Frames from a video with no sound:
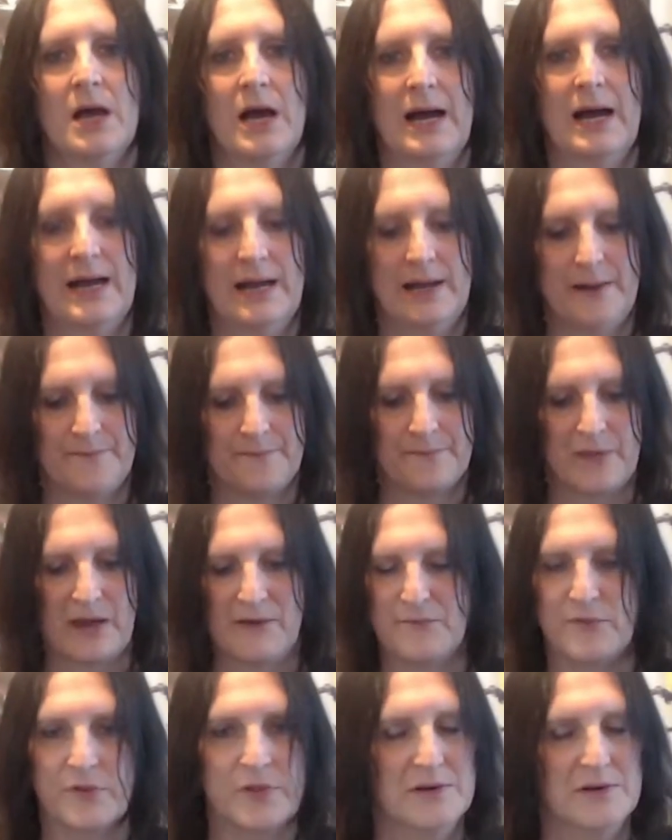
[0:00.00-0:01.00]
And
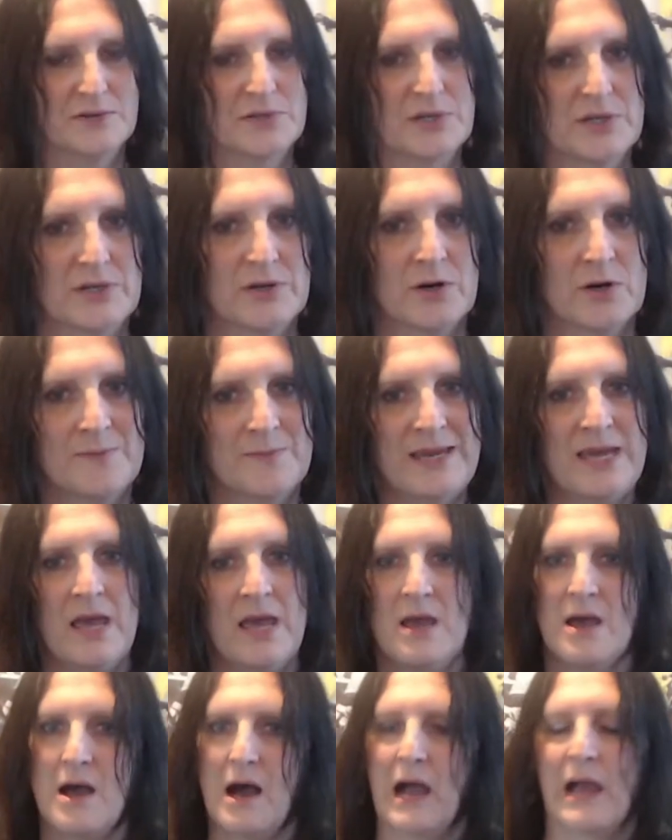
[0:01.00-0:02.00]
for those that know me,
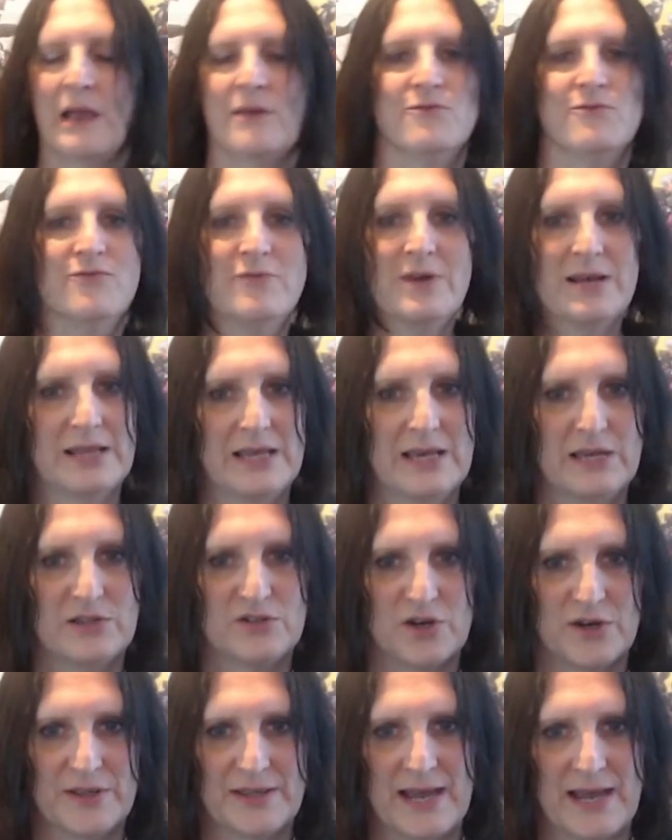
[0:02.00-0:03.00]
I really
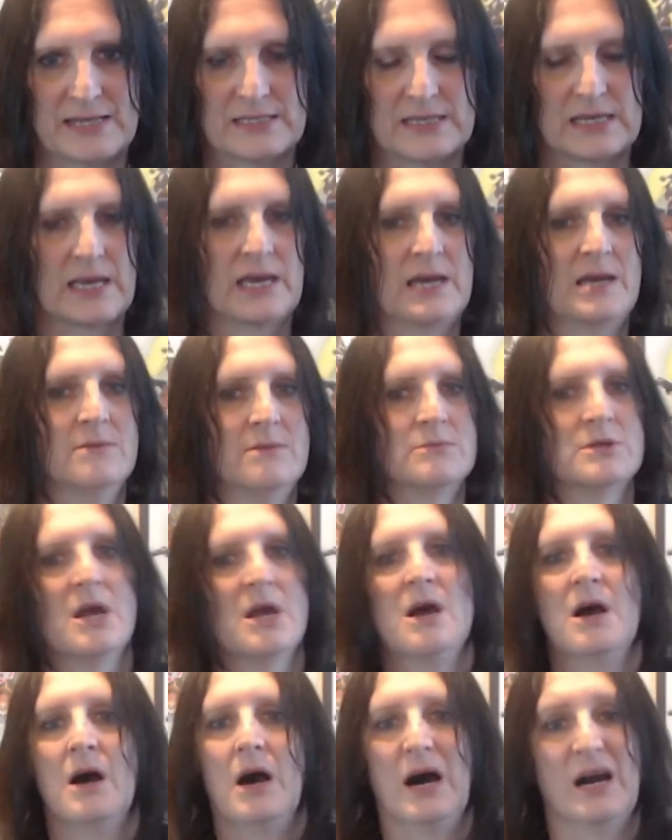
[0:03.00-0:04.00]
enjoy the exit games.
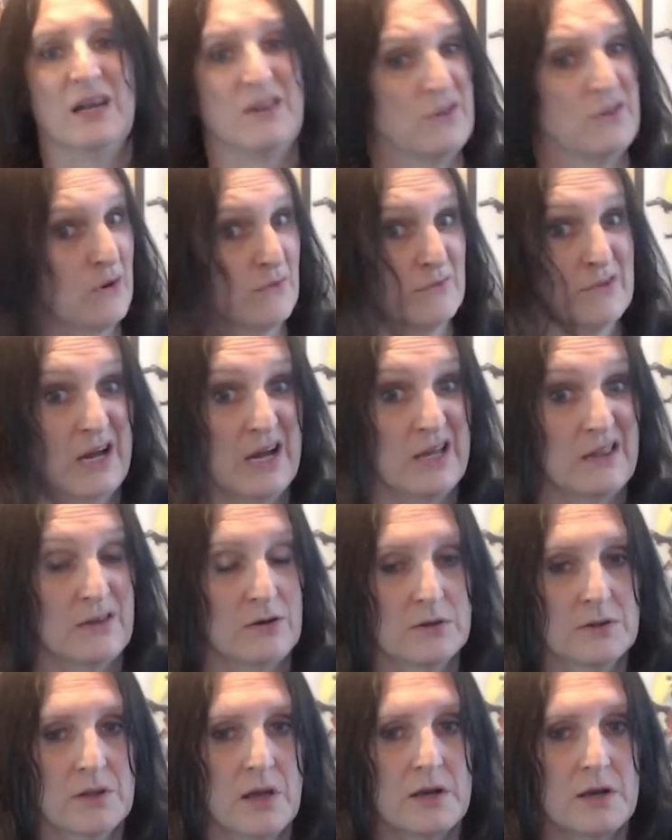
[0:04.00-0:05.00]
I don't like
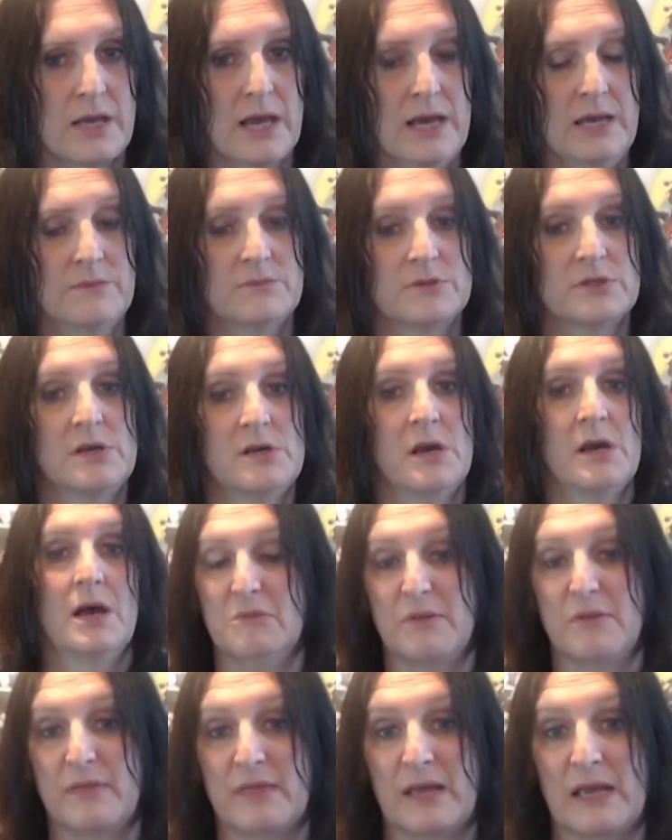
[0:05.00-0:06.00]
the unlock games.
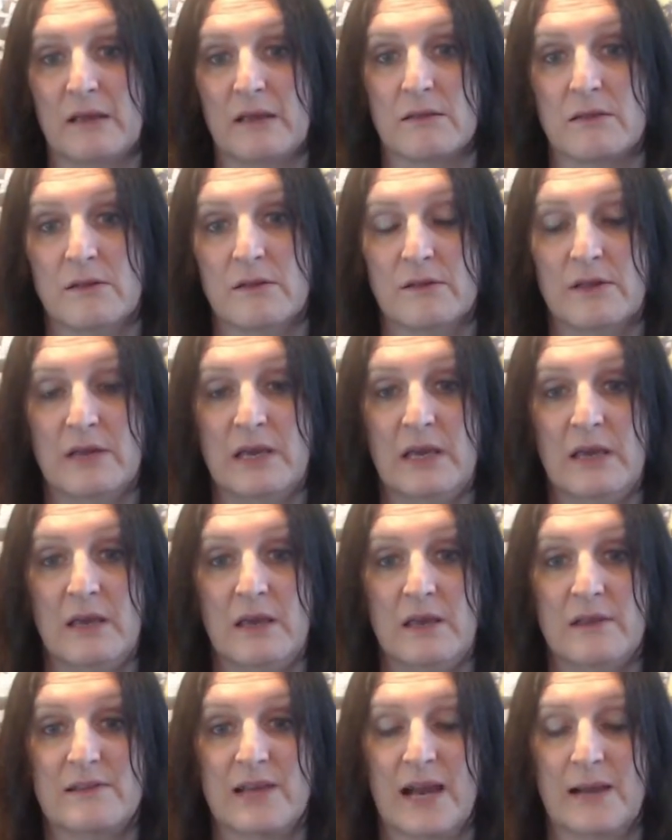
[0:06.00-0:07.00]
Think that the
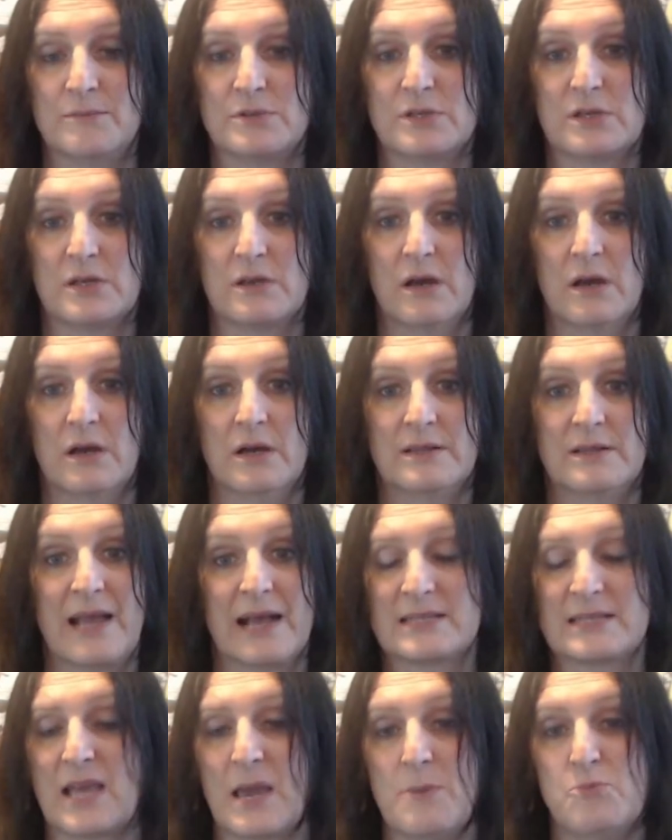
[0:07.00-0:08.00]

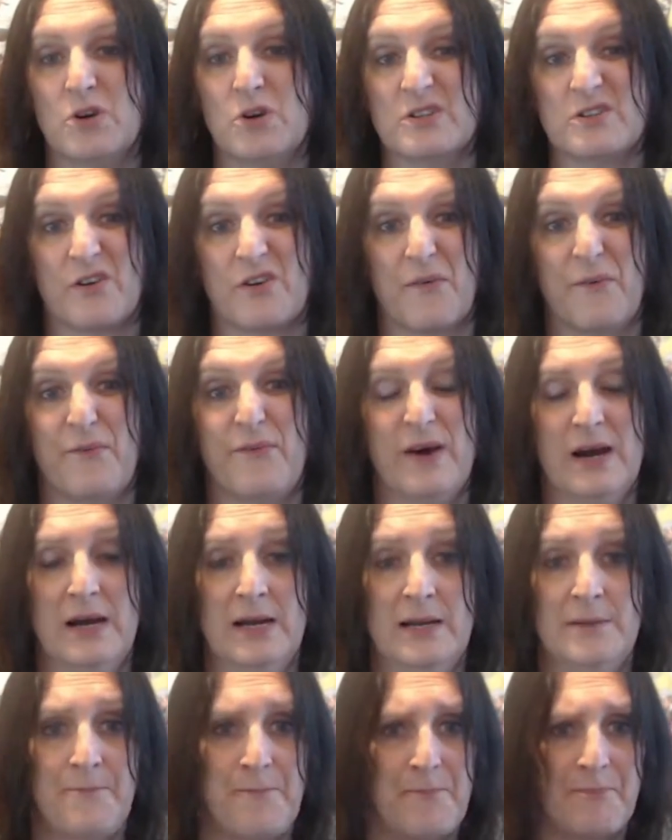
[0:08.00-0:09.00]
Deckscape ones are
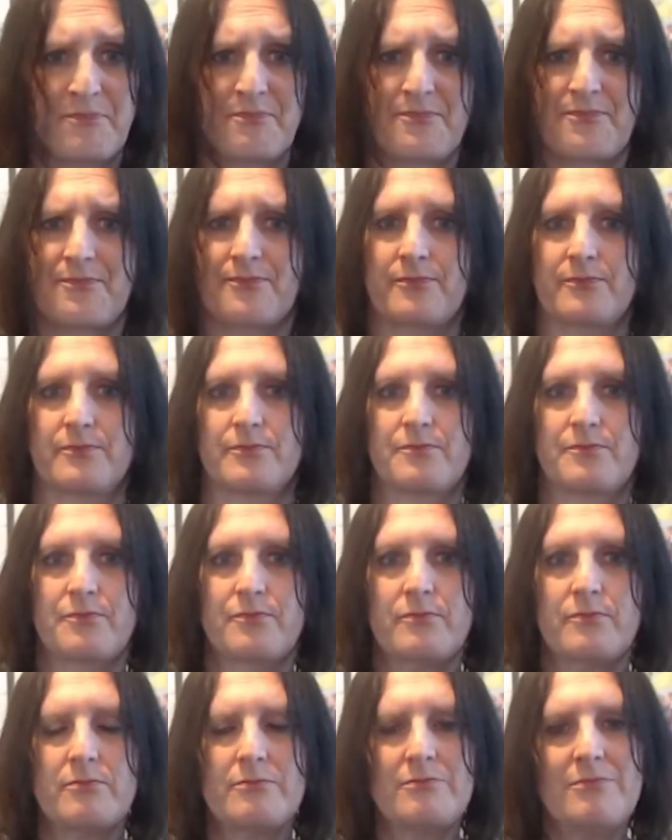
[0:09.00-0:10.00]
fine.
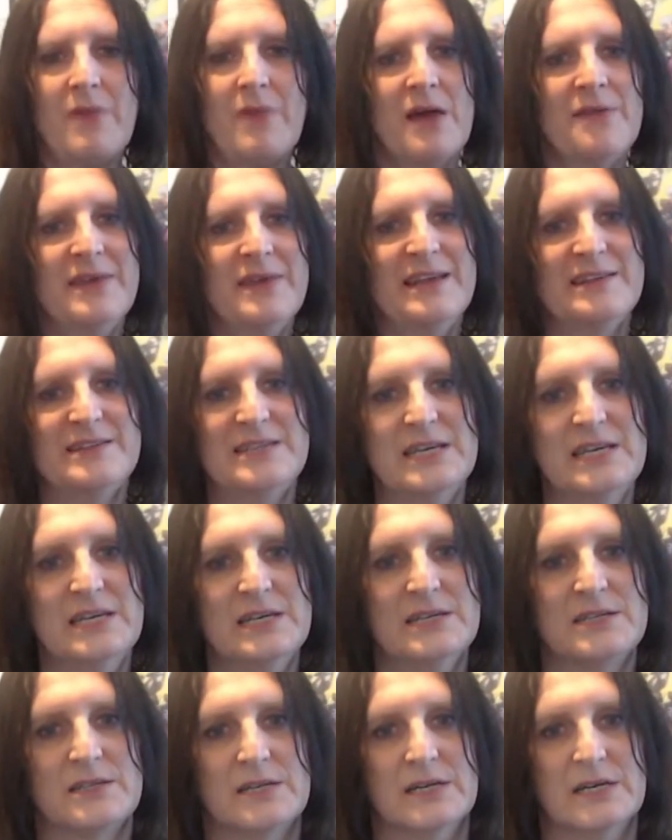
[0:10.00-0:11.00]
This
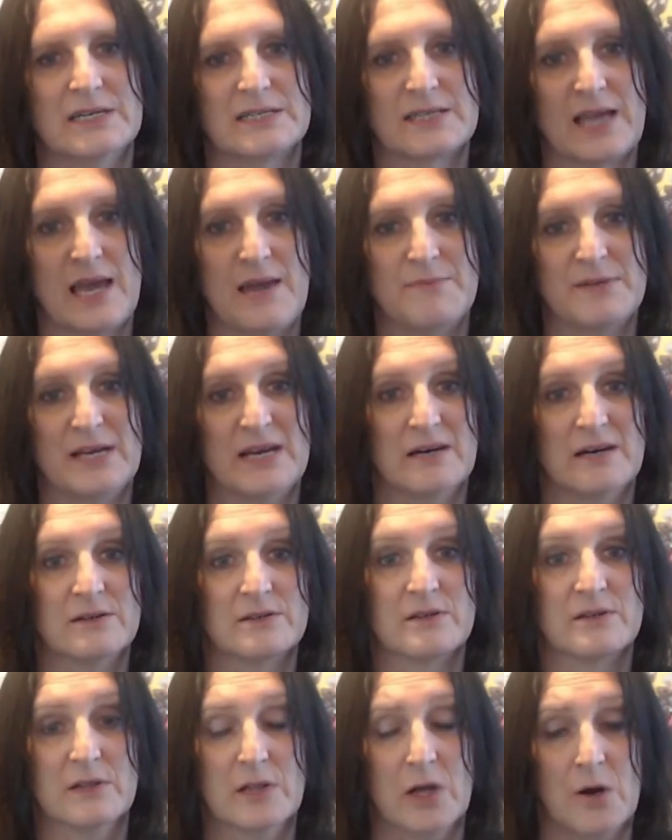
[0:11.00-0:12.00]
is Escape
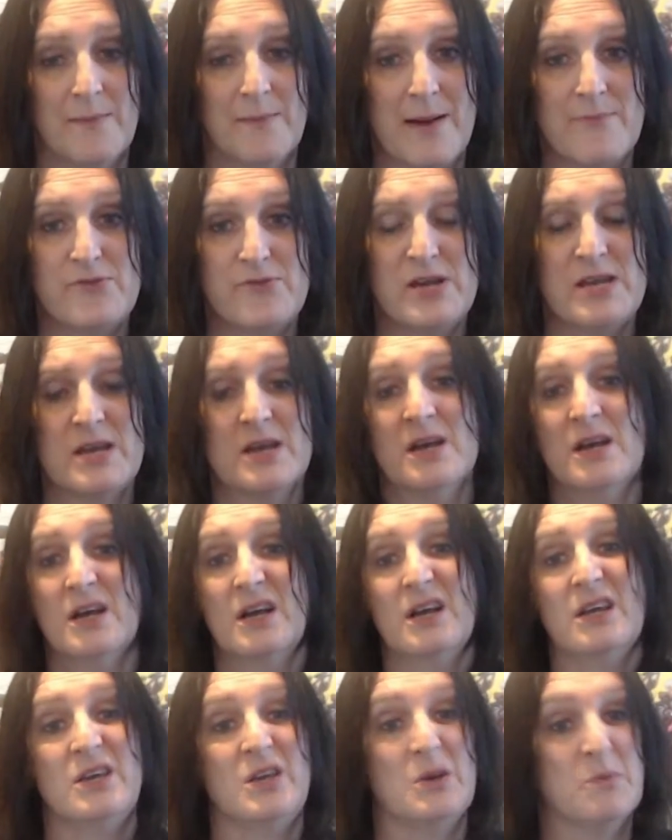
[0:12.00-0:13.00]
Tales Low Memory.
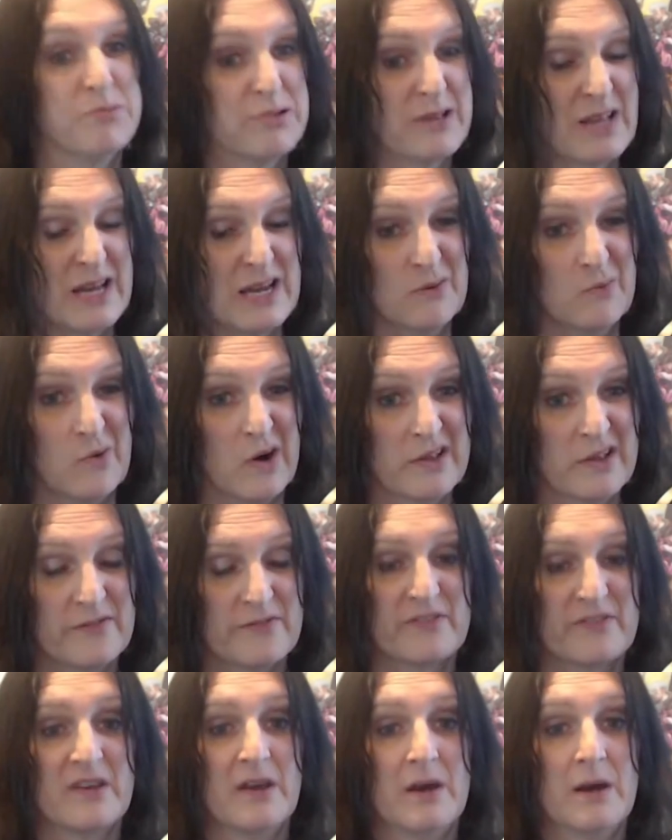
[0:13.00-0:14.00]
You play it
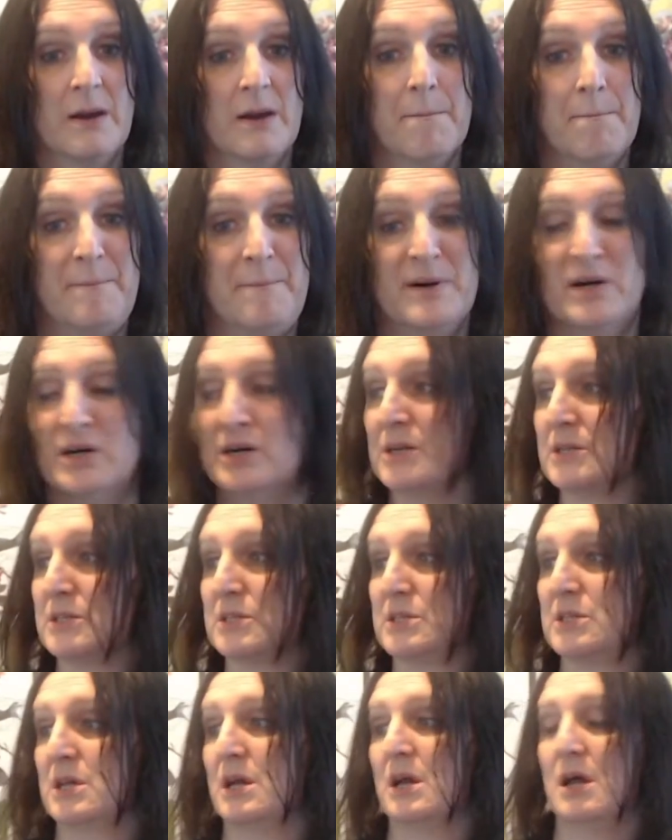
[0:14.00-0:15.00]
once,
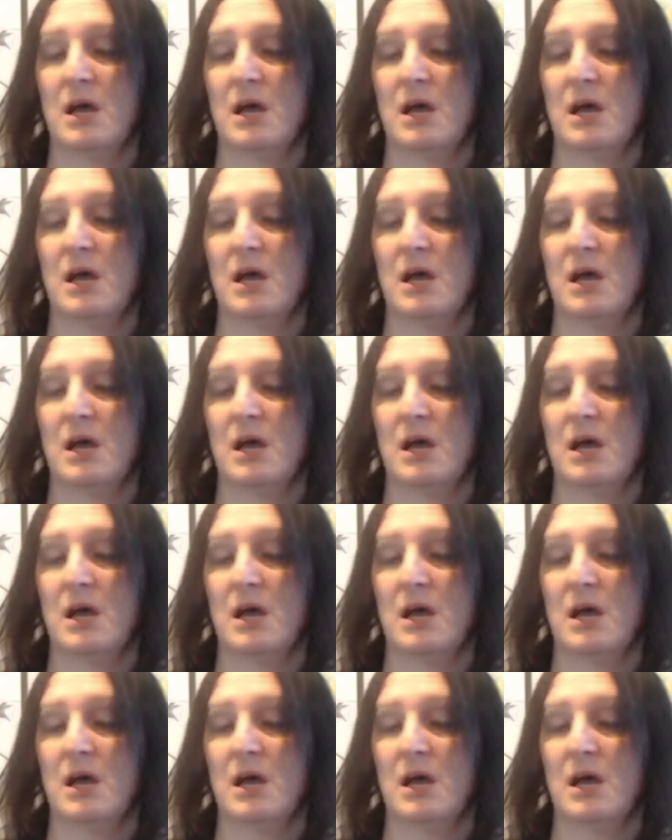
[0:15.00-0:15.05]
but